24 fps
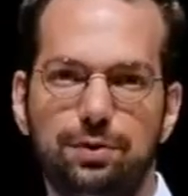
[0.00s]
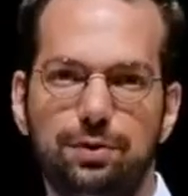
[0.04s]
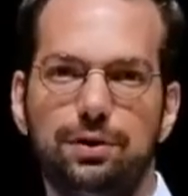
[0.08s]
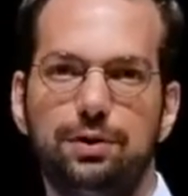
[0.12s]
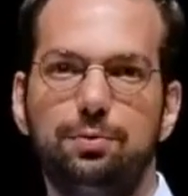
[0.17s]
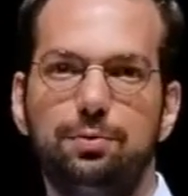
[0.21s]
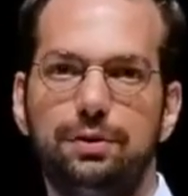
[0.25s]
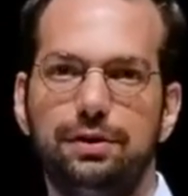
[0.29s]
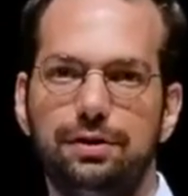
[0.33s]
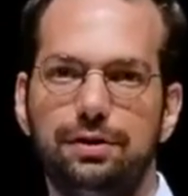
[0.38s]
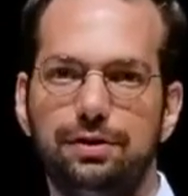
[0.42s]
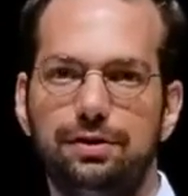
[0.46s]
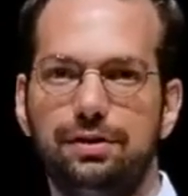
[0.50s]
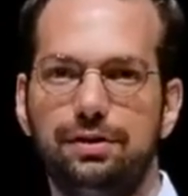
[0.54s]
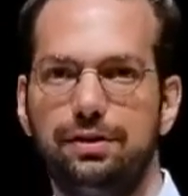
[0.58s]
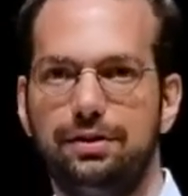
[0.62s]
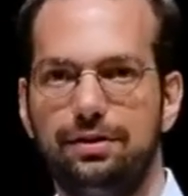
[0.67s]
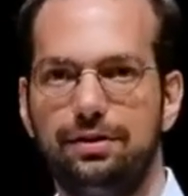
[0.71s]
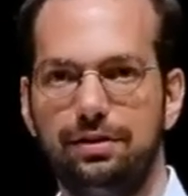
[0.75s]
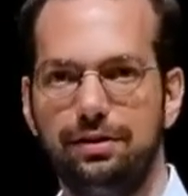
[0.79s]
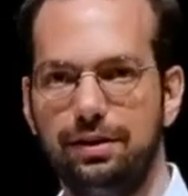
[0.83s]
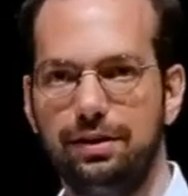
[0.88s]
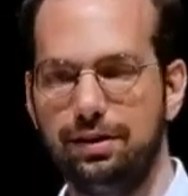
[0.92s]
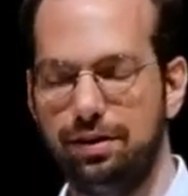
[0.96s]
work with
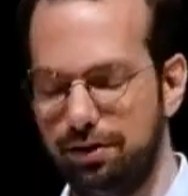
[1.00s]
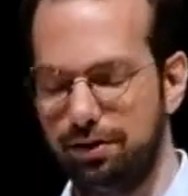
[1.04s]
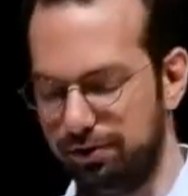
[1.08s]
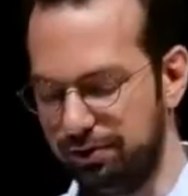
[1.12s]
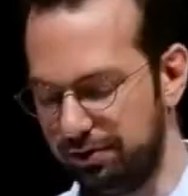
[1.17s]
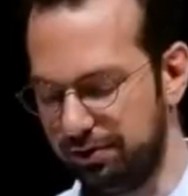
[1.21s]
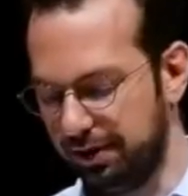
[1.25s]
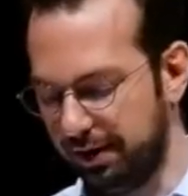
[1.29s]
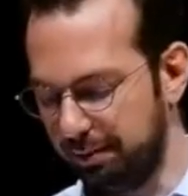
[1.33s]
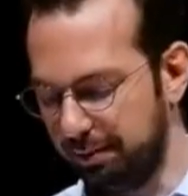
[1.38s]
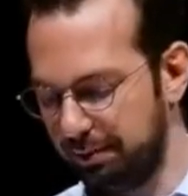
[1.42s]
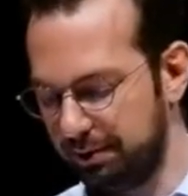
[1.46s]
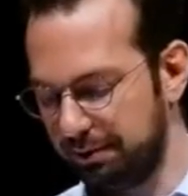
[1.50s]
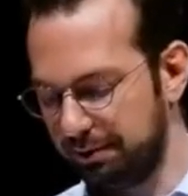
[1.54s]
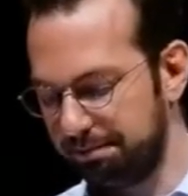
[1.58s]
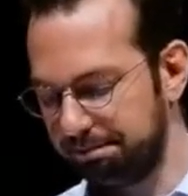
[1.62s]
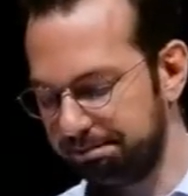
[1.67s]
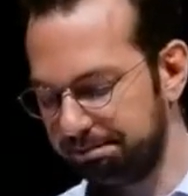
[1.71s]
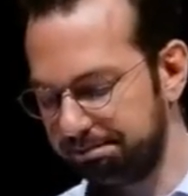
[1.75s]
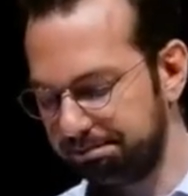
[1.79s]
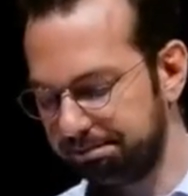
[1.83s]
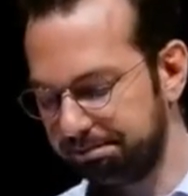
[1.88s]
than, than other types.